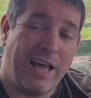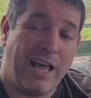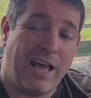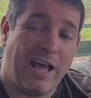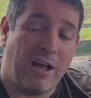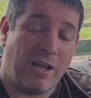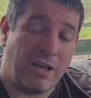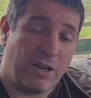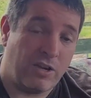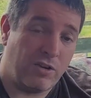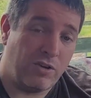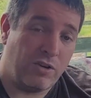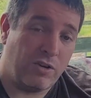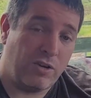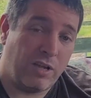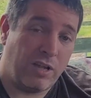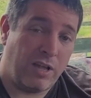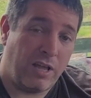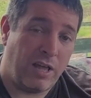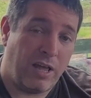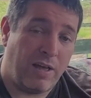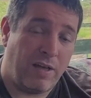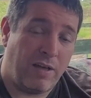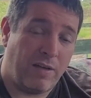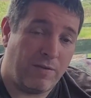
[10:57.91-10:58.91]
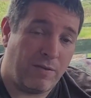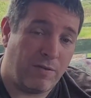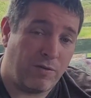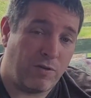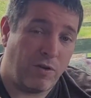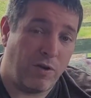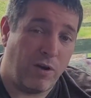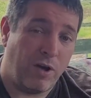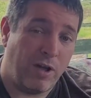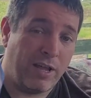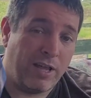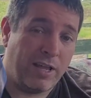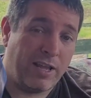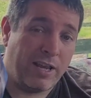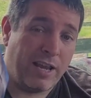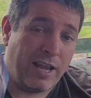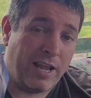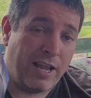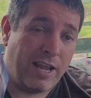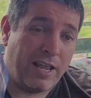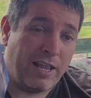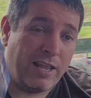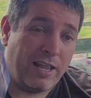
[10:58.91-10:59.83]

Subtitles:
I can do, if I've got it, great,